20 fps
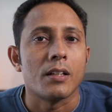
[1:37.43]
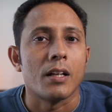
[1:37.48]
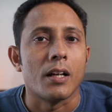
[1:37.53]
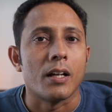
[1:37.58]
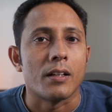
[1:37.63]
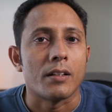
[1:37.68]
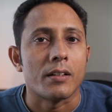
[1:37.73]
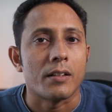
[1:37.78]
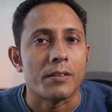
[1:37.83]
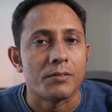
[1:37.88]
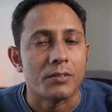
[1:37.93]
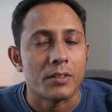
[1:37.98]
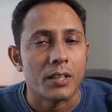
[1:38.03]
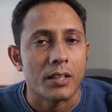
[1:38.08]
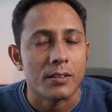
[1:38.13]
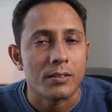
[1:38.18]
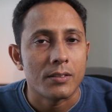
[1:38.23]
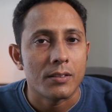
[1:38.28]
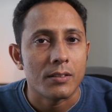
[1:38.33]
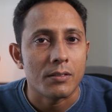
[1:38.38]
and
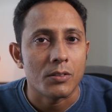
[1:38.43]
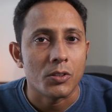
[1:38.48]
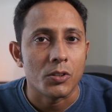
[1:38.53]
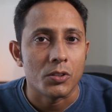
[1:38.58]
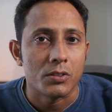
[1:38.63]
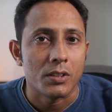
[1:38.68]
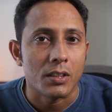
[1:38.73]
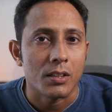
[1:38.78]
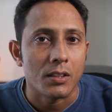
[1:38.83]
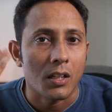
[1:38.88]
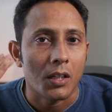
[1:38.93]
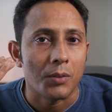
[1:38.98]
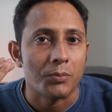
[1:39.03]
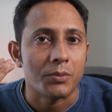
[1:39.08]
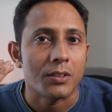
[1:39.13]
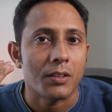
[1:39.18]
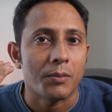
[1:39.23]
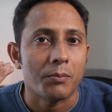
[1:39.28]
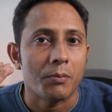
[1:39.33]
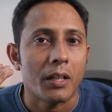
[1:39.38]
good thing comes
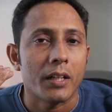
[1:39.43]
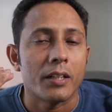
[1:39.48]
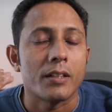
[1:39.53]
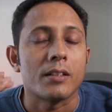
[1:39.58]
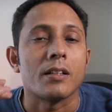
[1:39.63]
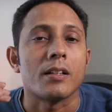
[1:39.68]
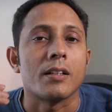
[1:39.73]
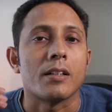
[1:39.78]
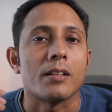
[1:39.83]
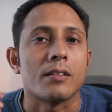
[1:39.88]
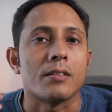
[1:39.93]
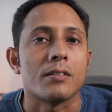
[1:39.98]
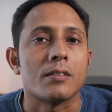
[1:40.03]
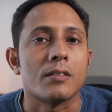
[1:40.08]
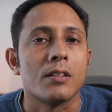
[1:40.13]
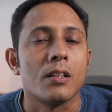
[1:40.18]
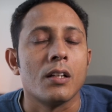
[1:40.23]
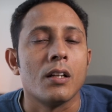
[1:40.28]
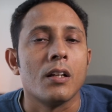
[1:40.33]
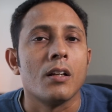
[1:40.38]
in our mind and
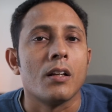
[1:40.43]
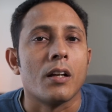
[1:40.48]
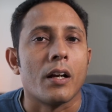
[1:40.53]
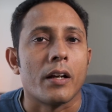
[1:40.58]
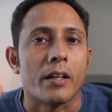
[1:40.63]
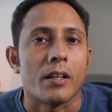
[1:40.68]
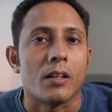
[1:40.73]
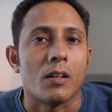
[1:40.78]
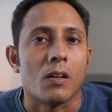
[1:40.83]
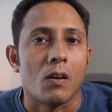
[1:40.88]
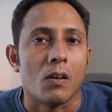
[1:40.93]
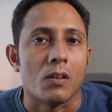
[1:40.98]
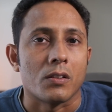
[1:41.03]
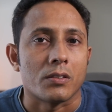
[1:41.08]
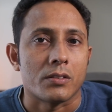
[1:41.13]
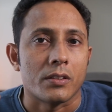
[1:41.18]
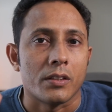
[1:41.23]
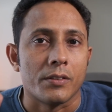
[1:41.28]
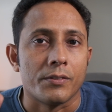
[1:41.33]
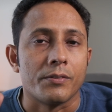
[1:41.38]
again
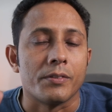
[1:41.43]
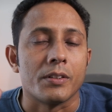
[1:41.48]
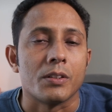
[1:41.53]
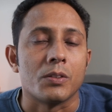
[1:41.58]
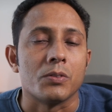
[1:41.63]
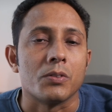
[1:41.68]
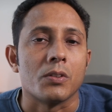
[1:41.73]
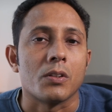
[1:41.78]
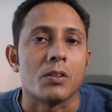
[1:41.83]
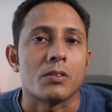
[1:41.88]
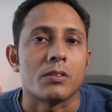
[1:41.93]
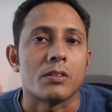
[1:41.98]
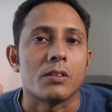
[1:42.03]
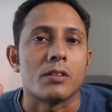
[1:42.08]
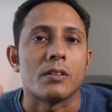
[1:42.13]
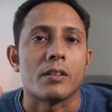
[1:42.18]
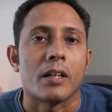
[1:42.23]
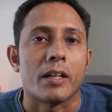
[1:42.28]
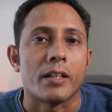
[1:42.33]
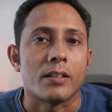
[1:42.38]
lost if we do not
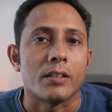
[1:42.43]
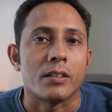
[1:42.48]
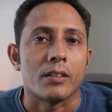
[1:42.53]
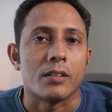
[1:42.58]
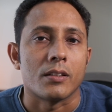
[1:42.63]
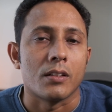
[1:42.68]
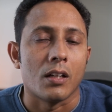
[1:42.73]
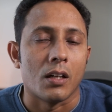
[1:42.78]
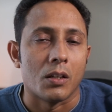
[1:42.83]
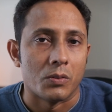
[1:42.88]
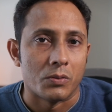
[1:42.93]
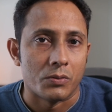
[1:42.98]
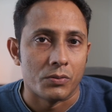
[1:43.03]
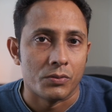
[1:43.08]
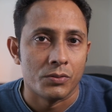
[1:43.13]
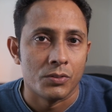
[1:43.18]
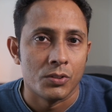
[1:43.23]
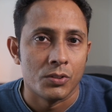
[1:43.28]
write it down.